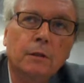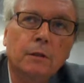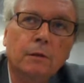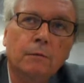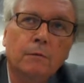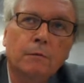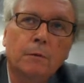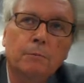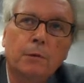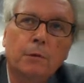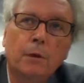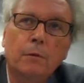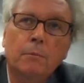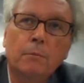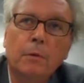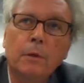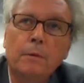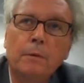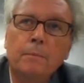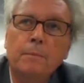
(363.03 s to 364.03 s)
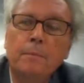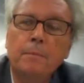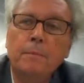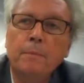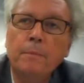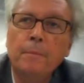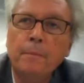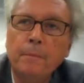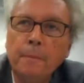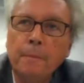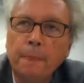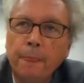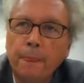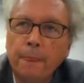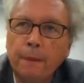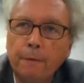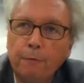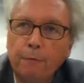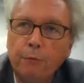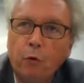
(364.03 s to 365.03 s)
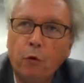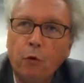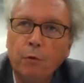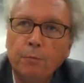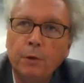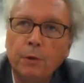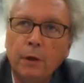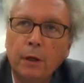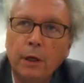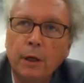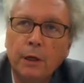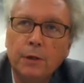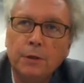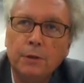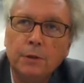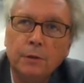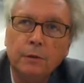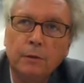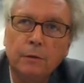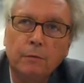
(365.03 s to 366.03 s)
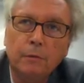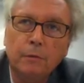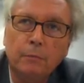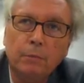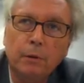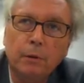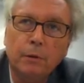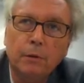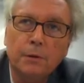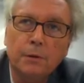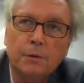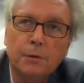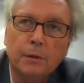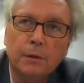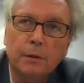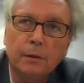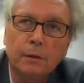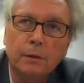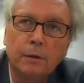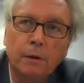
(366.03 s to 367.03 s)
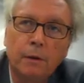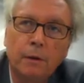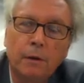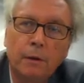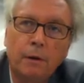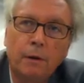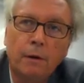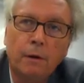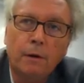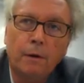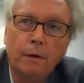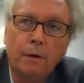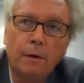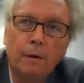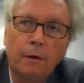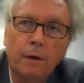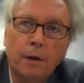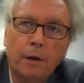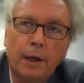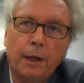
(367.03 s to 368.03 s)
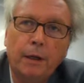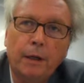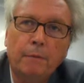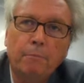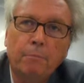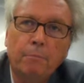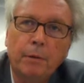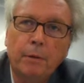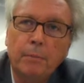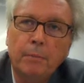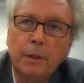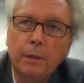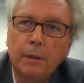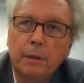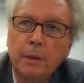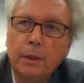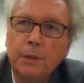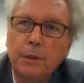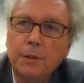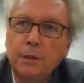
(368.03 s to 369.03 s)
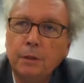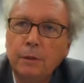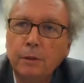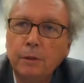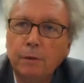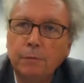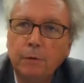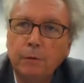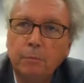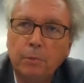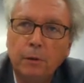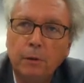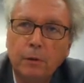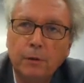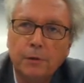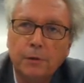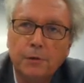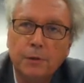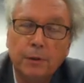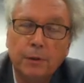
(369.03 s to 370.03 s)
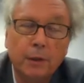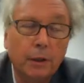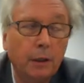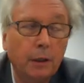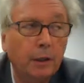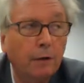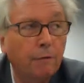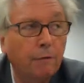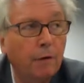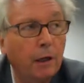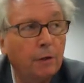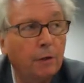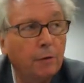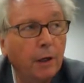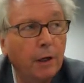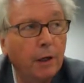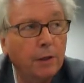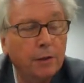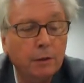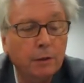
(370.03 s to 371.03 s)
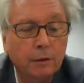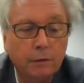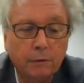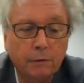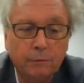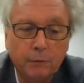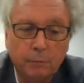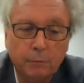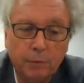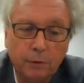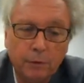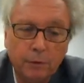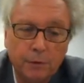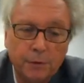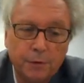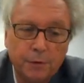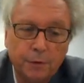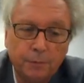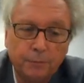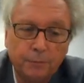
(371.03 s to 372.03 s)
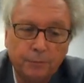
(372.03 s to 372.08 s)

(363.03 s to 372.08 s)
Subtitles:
of the problem, formulation of the policy, implementation of the policy, and evaluation of the policy.